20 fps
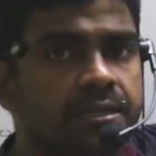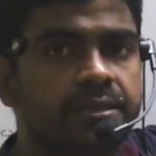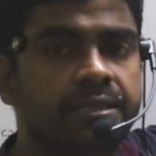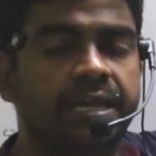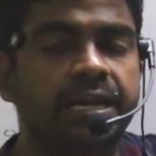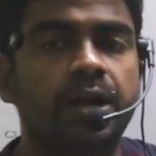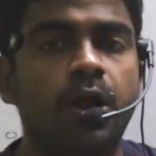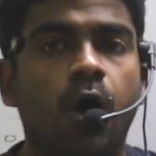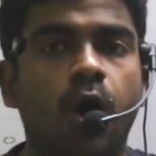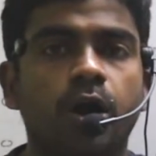
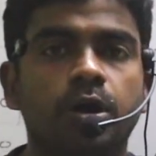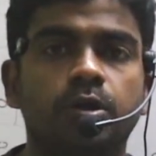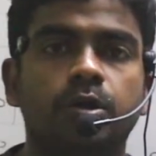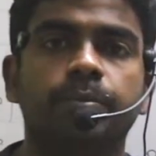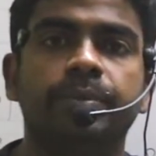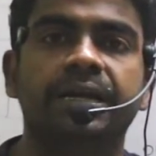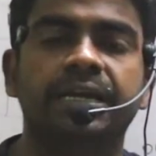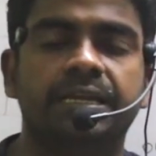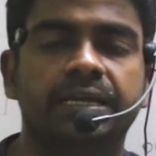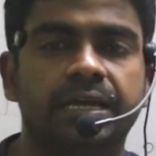then
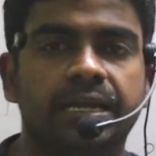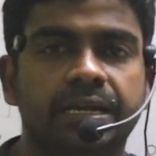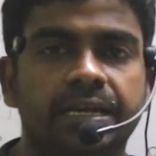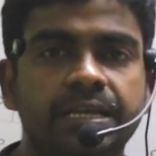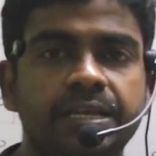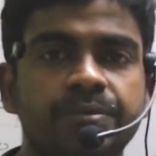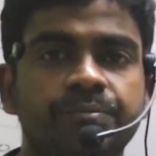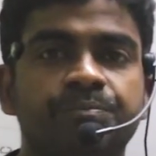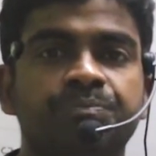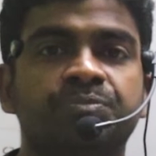
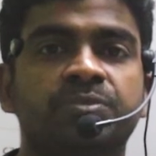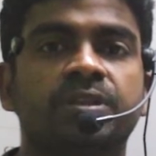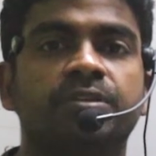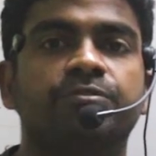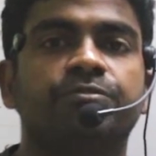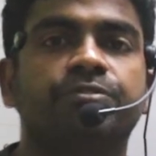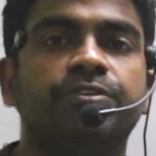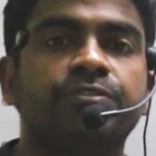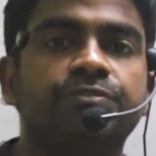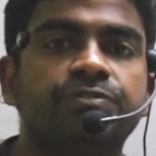automatically
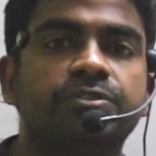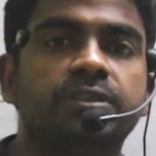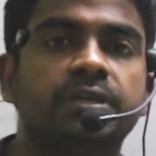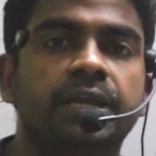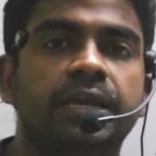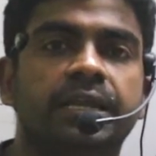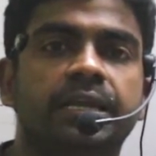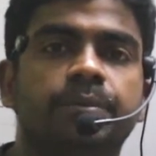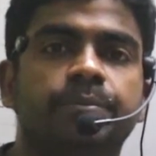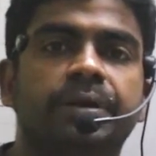fifth
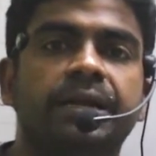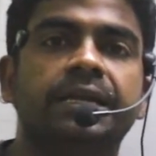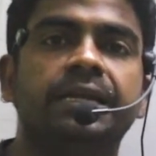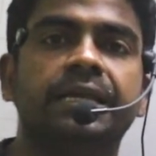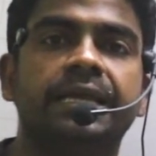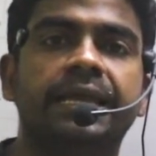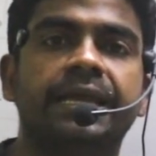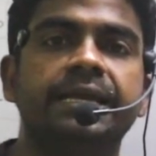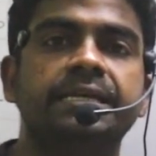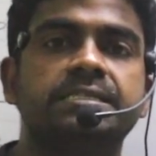
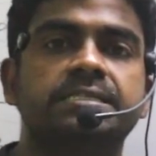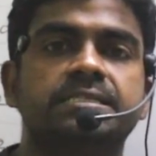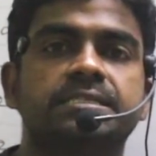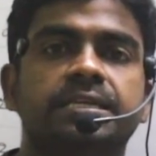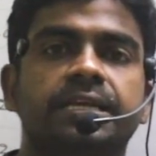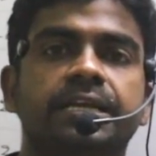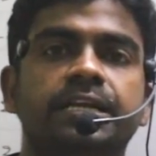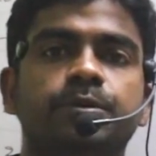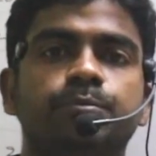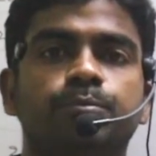element gets
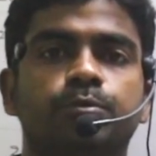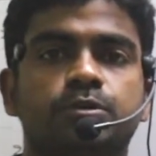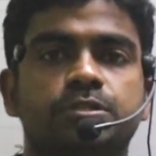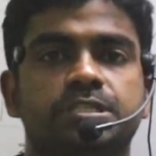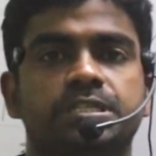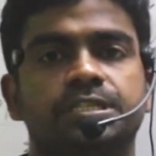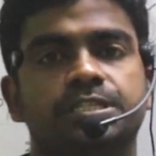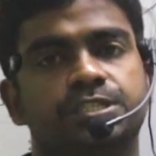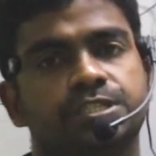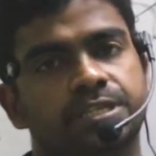its
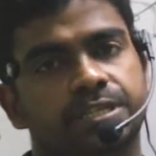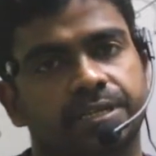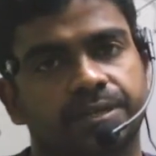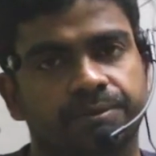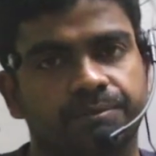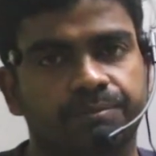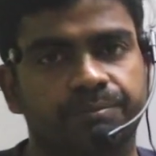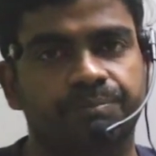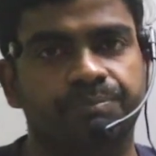position.